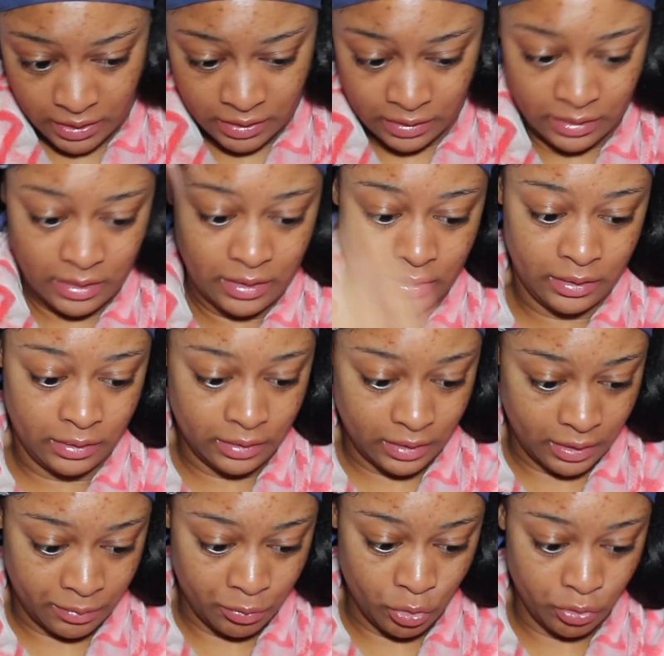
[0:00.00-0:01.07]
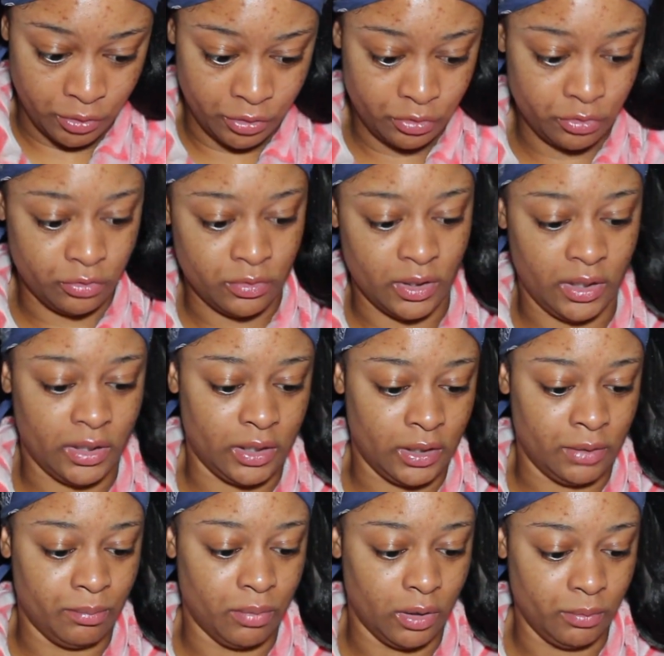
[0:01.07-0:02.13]
and then I'm going to take
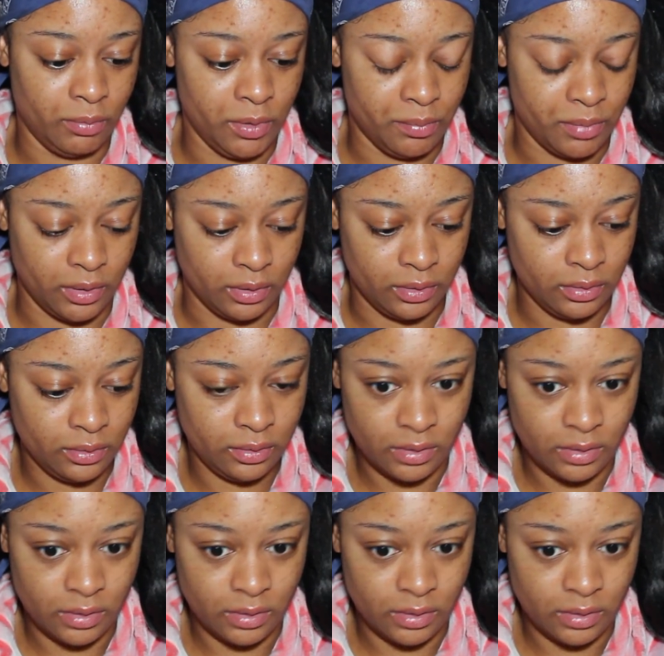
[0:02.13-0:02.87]
a bobby pin.